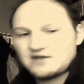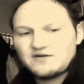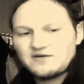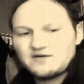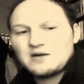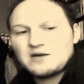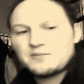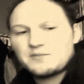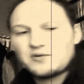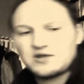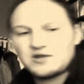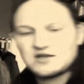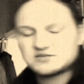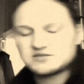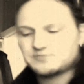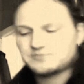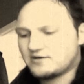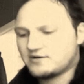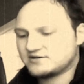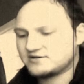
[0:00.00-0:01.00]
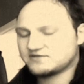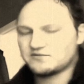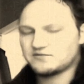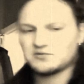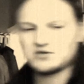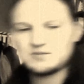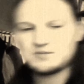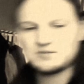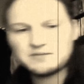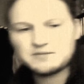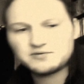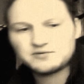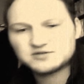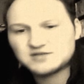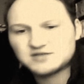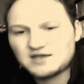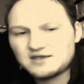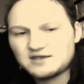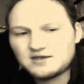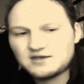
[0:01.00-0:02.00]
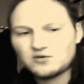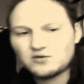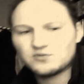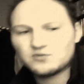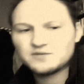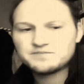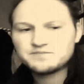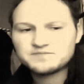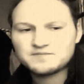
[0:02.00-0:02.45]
an out-of-body experience, if a million people say, you know,